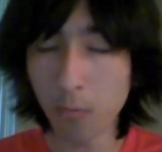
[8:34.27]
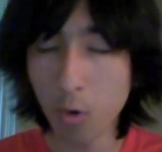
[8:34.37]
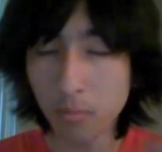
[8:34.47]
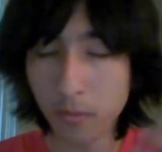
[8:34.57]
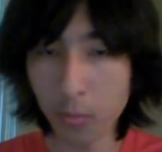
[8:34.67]

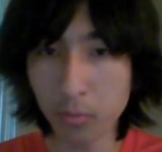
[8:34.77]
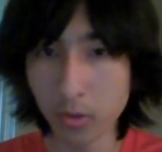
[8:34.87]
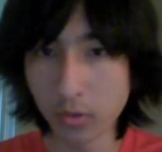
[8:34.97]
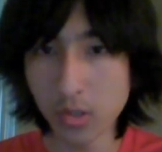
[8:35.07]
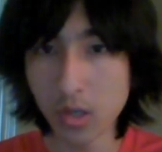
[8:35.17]
of
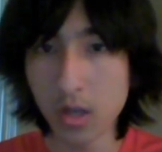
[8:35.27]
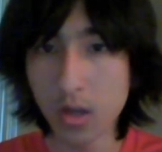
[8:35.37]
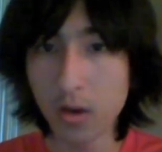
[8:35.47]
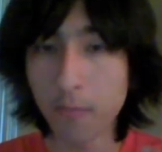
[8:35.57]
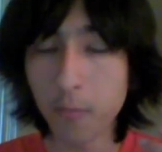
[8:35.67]
abuse
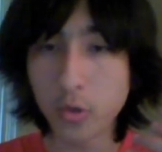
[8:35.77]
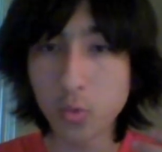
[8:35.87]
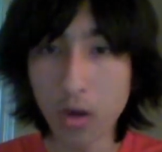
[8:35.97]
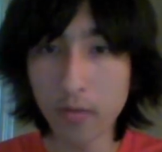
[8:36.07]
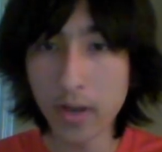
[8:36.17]
for
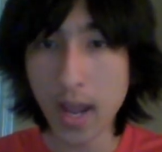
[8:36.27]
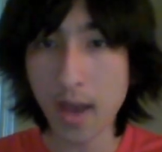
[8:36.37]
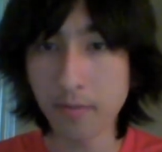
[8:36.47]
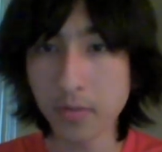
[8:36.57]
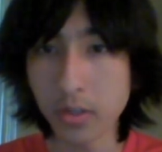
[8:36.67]
12 and a
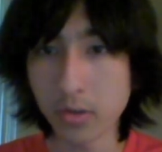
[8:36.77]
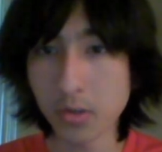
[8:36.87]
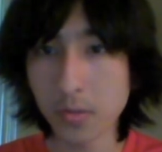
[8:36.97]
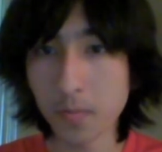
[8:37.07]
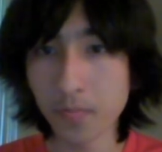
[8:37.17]
half
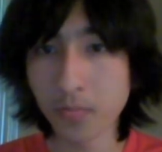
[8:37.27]
years.